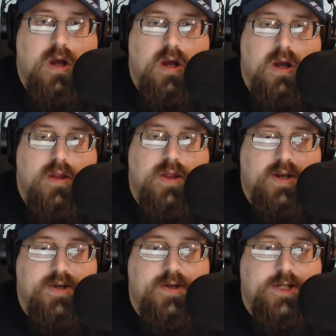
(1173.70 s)
that
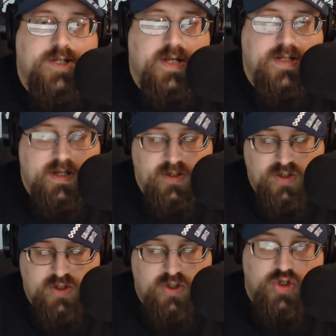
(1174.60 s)
says that
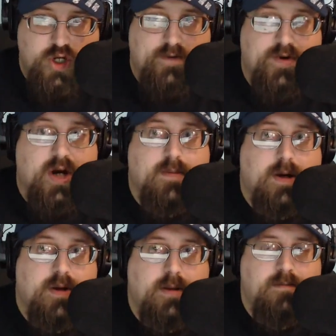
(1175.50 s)
she never talked about it then.
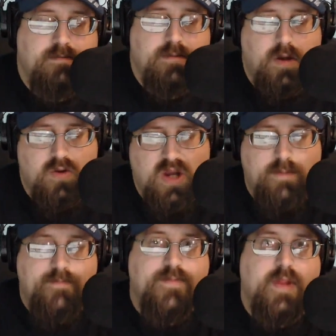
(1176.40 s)
Okay.
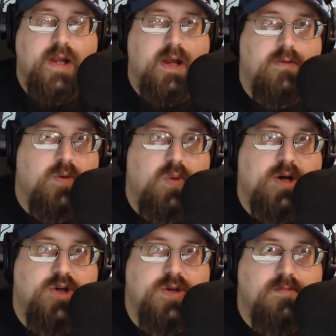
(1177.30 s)
Again, repressed
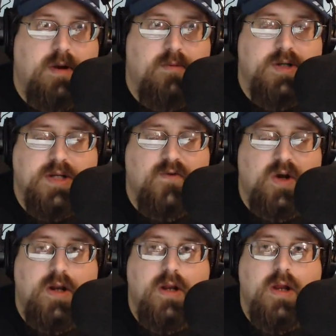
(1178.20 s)
memories, that's fine.
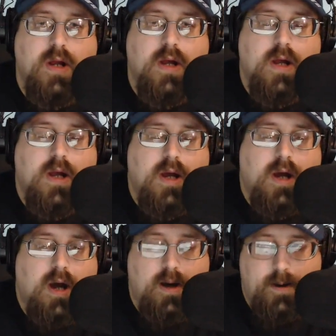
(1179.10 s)

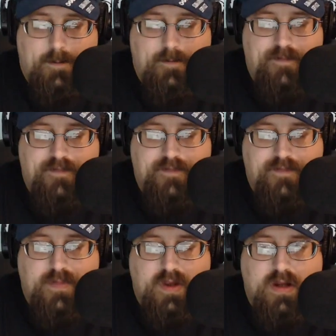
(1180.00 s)
Uh,
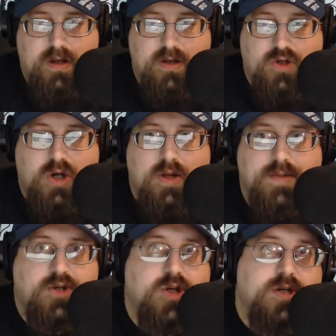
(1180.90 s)
she claims that
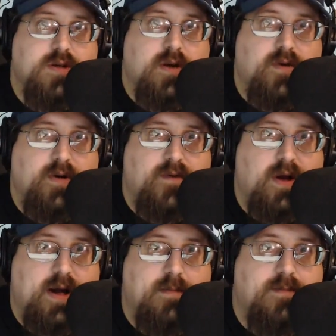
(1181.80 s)
she's afraid of
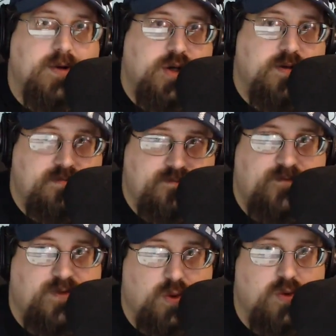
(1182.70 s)
flying, but she
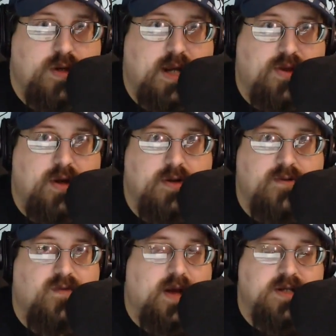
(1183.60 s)
flew to get there and
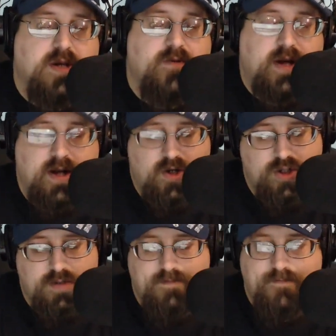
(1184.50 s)
flies on her vacations.
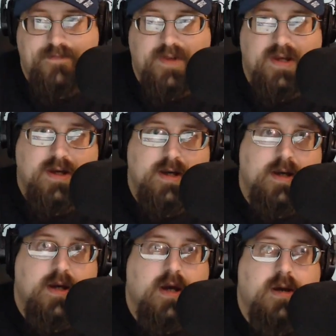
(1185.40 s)

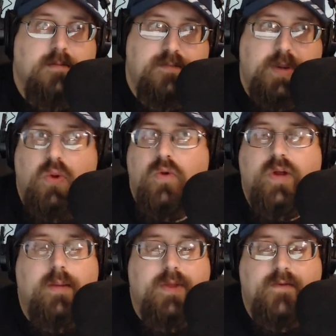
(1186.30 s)
People overcome
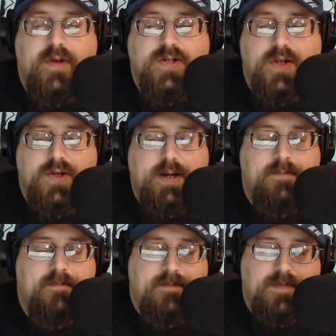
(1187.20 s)
their fears all the time.
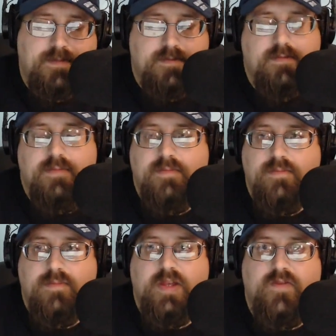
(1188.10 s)

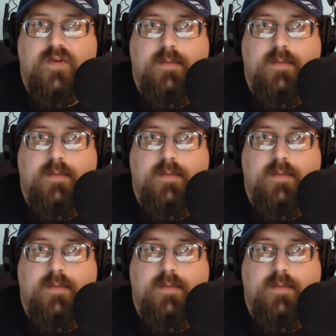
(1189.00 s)
That's fine.